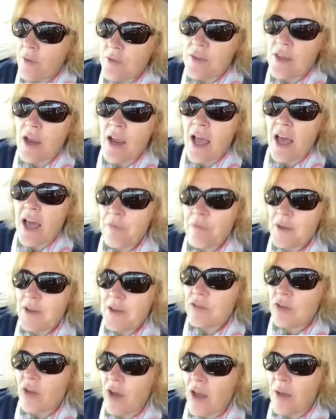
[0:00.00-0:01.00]
There have been
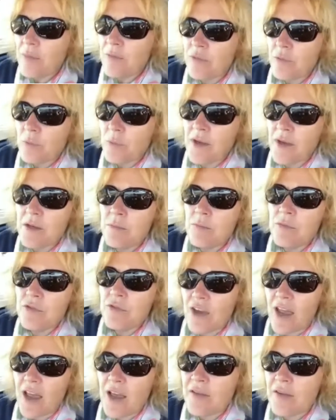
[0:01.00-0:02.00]
times when
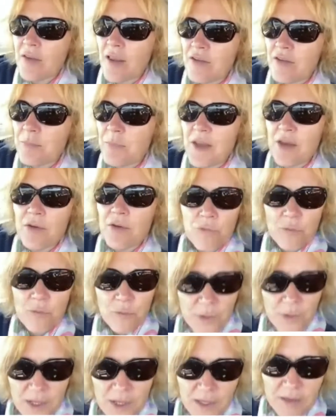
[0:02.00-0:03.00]
jazz has been
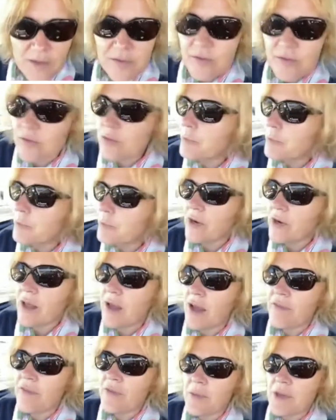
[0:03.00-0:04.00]
really super
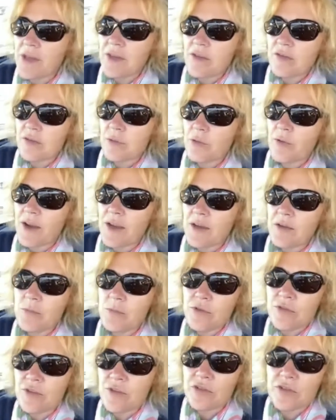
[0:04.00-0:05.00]
alive. I mean, there's some great
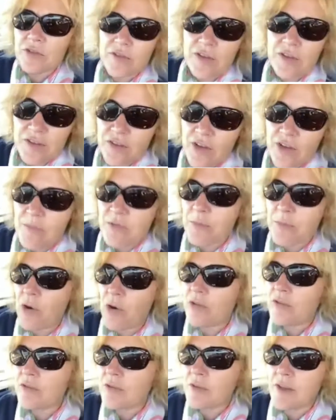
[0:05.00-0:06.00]
musicians like James
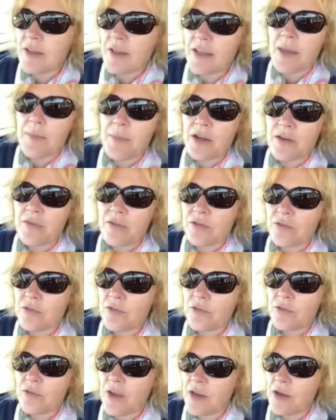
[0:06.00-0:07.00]
Morrison that came out of
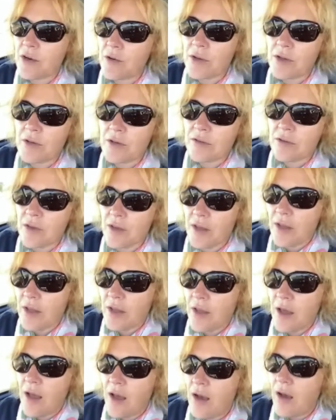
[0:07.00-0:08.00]
Australia, and
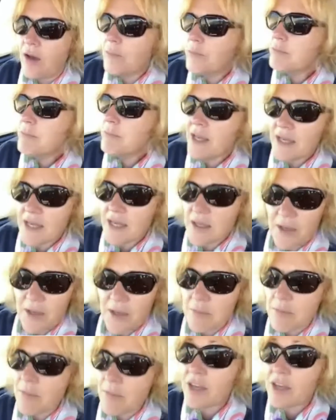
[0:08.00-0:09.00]
many,
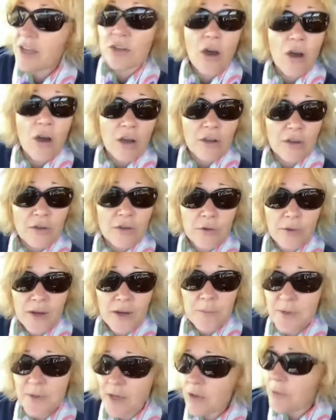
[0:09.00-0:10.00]
Mike Knott, great
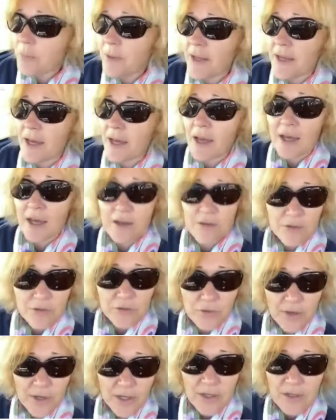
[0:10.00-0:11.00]
piano player out of
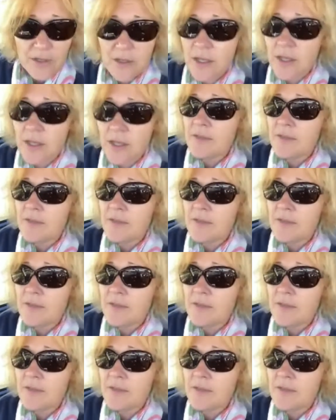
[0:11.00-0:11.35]
Australia.